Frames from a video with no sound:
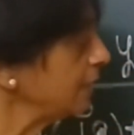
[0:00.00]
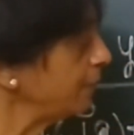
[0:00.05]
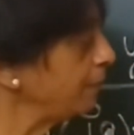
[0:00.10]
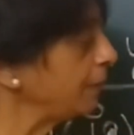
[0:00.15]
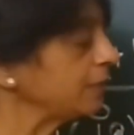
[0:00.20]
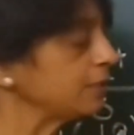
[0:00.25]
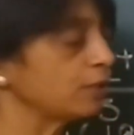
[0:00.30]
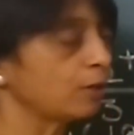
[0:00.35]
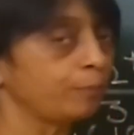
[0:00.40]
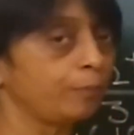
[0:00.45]

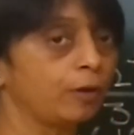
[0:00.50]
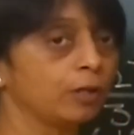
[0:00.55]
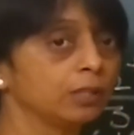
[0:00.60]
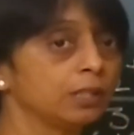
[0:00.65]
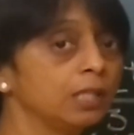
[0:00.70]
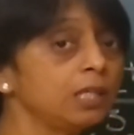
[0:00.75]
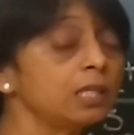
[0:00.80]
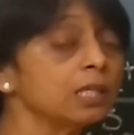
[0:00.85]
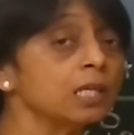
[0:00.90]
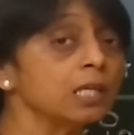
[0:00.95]
Depends
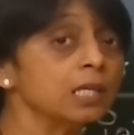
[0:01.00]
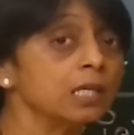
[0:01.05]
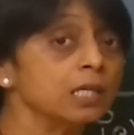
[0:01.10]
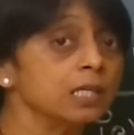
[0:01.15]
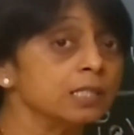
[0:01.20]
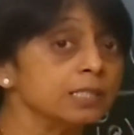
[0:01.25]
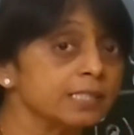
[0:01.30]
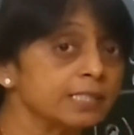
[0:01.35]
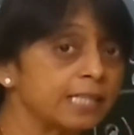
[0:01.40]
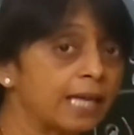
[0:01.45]
upon the
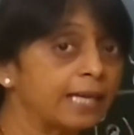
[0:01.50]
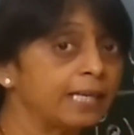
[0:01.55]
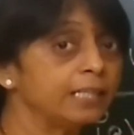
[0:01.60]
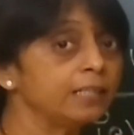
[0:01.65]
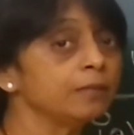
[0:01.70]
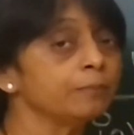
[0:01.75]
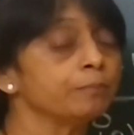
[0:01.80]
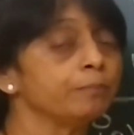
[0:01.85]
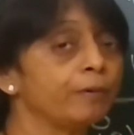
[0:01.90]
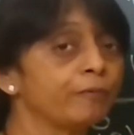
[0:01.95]
sign